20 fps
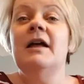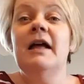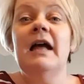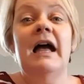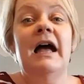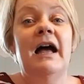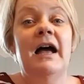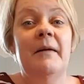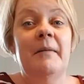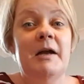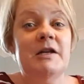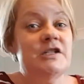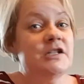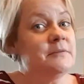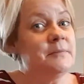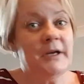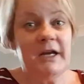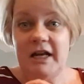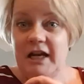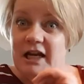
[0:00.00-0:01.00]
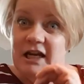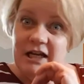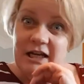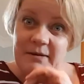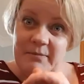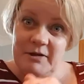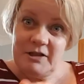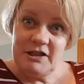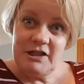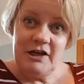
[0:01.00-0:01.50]
And she's been great
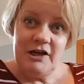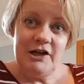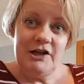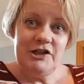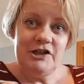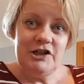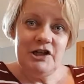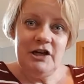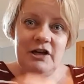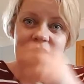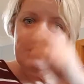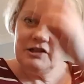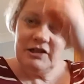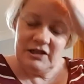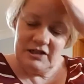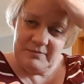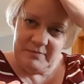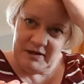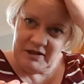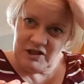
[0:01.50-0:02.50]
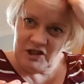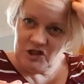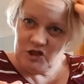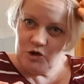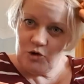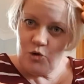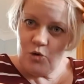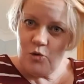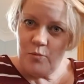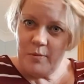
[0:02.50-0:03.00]
keeping in touch. She had a bit of
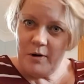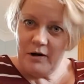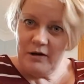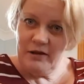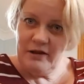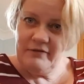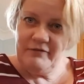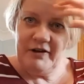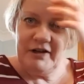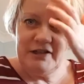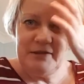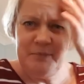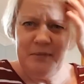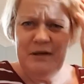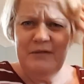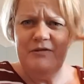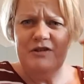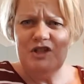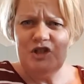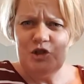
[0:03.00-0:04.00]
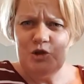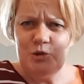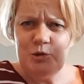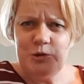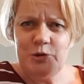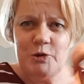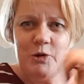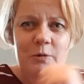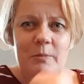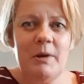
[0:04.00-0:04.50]
snow. They've had a bit of a
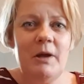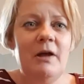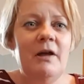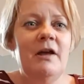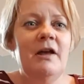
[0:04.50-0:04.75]
snowstorm.